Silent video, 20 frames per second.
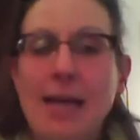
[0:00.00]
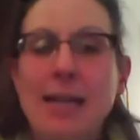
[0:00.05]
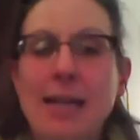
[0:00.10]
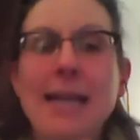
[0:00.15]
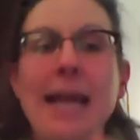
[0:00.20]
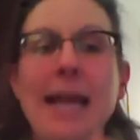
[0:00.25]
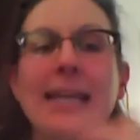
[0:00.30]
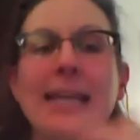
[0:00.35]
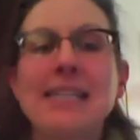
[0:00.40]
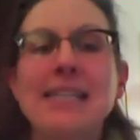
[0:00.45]

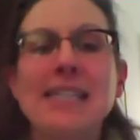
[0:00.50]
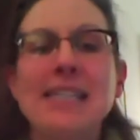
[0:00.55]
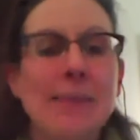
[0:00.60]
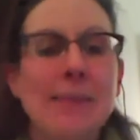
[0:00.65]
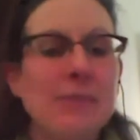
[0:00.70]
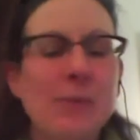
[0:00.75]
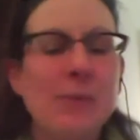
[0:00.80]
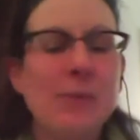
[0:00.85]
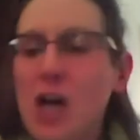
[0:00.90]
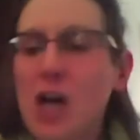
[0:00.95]
Next
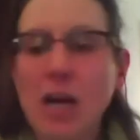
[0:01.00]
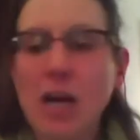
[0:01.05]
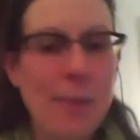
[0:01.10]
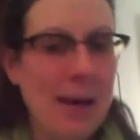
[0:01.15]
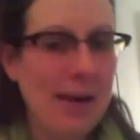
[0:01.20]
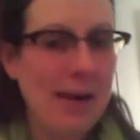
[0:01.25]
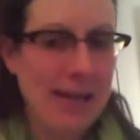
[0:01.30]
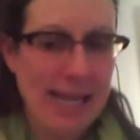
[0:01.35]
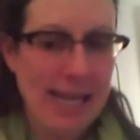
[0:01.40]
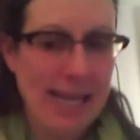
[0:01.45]
steps, and we talk
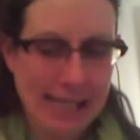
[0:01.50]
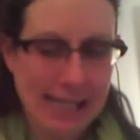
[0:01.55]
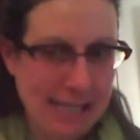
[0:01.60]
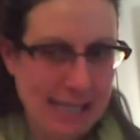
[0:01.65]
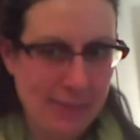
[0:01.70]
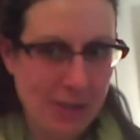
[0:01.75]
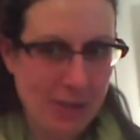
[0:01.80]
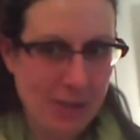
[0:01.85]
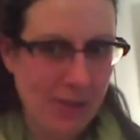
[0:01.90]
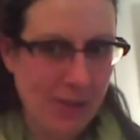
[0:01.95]
about next
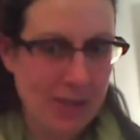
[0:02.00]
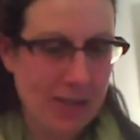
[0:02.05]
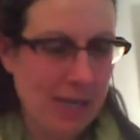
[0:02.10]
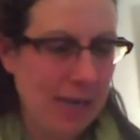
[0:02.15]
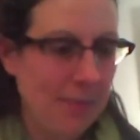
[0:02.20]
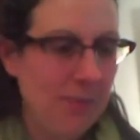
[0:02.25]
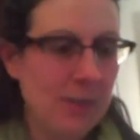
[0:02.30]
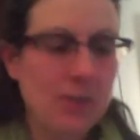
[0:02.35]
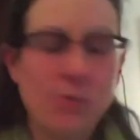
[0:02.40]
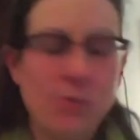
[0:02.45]
steps all the
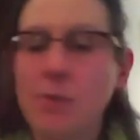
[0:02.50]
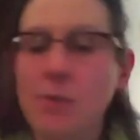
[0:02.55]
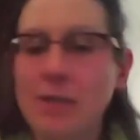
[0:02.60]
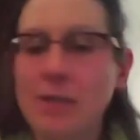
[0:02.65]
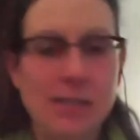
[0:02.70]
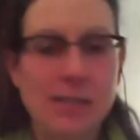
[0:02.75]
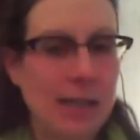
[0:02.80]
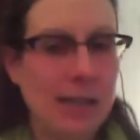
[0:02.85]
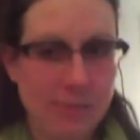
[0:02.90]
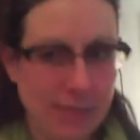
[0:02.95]
time. This woman
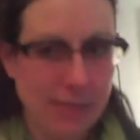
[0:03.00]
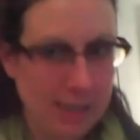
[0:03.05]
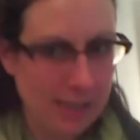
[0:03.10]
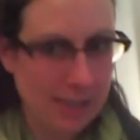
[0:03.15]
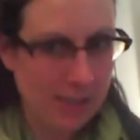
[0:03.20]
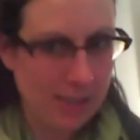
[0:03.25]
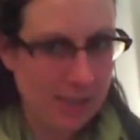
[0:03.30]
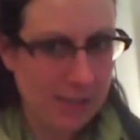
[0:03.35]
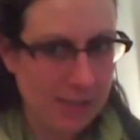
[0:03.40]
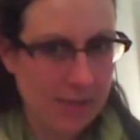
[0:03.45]
is not a
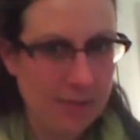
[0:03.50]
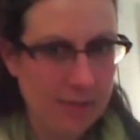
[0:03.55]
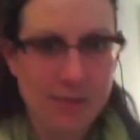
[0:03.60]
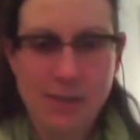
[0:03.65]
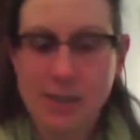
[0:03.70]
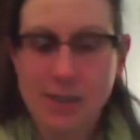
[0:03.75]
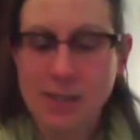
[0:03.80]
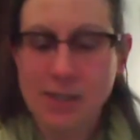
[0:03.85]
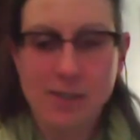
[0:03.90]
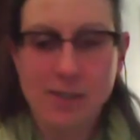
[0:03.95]
researcher.
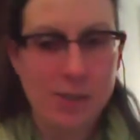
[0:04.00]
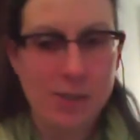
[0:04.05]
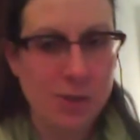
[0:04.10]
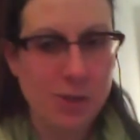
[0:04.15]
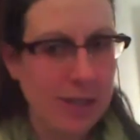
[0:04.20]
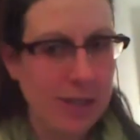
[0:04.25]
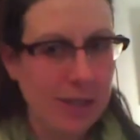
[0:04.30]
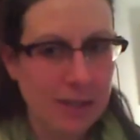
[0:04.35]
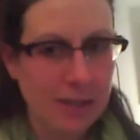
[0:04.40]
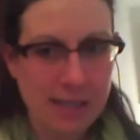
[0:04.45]
She's
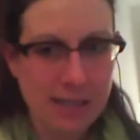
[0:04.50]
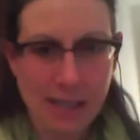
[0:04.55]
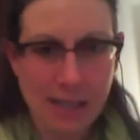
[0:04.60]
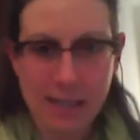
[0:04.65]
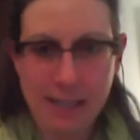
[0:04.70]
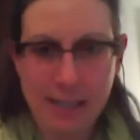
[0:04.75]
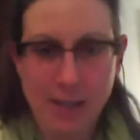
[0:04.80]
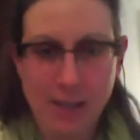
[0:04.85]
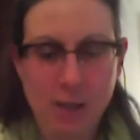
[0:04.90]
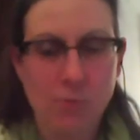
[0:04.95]
doing this in
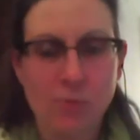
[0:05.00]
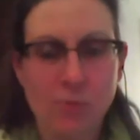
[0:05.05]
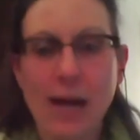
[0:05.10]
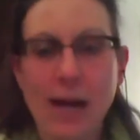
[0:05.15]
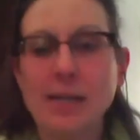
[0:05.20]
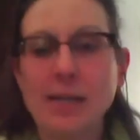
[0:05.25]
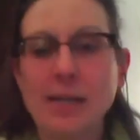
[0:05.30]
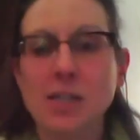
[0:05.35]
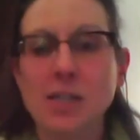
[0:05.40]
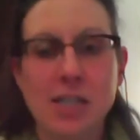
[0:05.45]
clinical
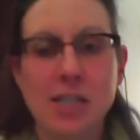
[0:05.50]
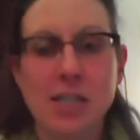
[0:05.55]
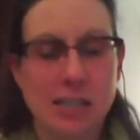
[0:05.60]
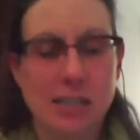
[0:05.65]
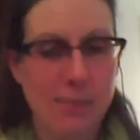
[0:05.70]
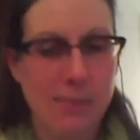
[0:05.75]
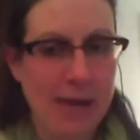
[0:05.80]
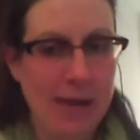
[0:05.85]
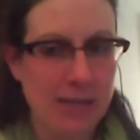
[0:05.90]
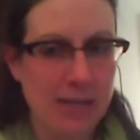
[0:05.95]
practice. She has a
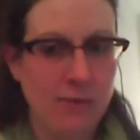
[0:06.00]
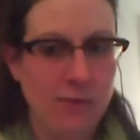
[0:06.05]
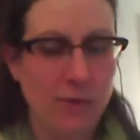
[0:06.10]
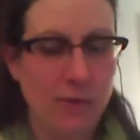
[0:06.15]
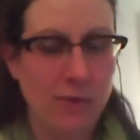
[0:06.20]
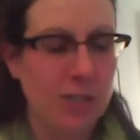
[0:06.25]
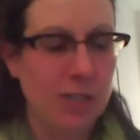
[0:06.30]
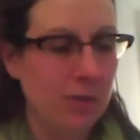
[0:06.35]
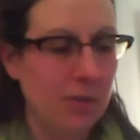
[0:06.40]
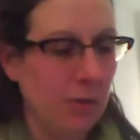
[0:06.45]
passion
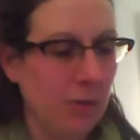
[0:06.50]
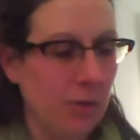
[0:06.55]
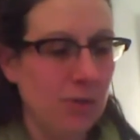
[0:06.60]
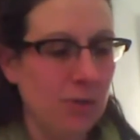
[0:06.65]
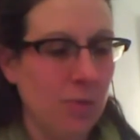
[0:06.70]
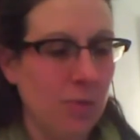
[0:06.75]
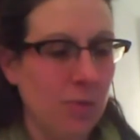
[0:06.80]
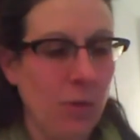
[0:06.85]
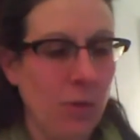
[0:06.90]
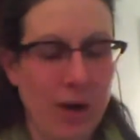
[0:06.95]
for it. She wrote
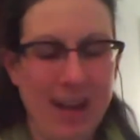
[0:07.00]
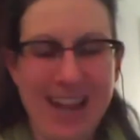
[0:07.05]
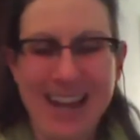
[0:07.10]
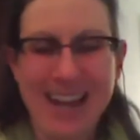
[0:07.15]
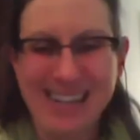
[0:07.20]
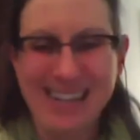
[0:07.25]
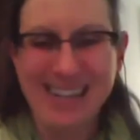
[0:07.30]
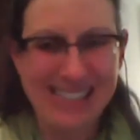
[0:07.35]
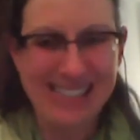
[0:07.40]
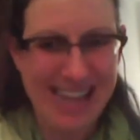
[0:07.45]
this report, and
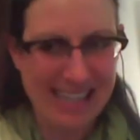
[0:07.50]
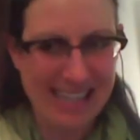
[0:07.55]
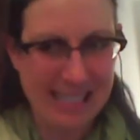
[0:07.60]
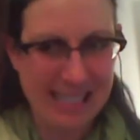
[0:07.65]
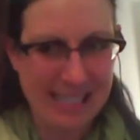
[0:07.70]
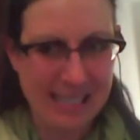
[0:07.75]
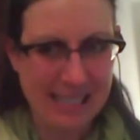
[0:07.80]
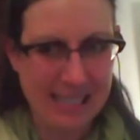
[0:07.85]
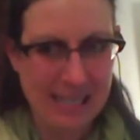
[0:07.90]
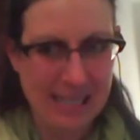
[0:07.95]
it is
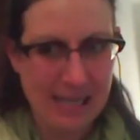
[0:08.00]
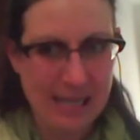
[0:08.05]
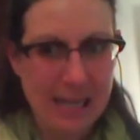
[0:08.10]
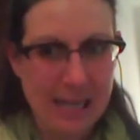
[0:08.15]
excellent.